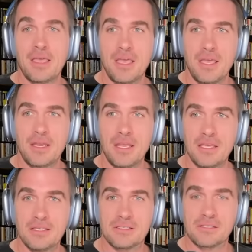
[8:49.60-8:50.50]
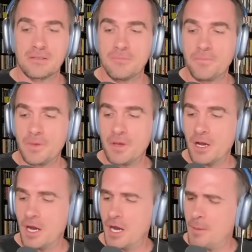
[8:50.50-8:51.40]
It is
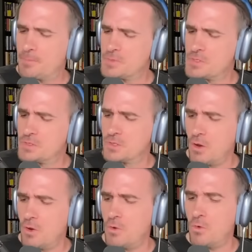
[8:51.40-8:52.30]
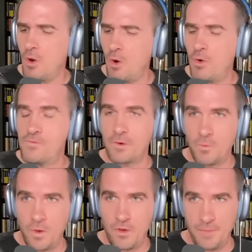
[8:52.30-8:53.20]
so
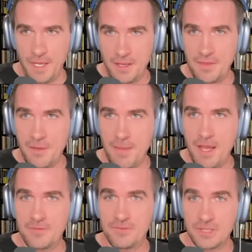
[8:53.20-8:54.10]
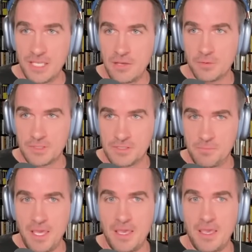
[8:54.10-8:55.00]
overwhelming, the amount of legal
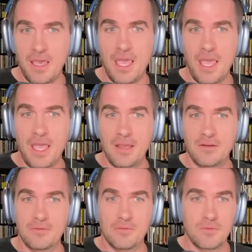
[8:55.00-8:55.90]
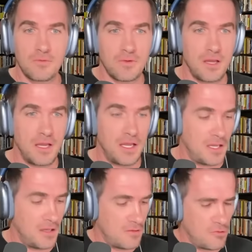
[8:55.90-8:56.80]
speak and
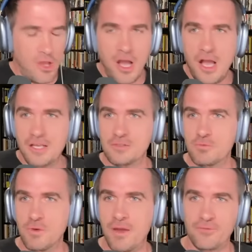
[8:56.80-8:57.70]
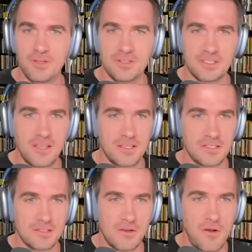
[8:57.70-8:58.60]
laws referenced, and this
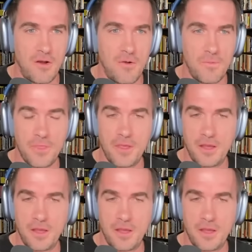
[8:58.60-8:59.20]
is all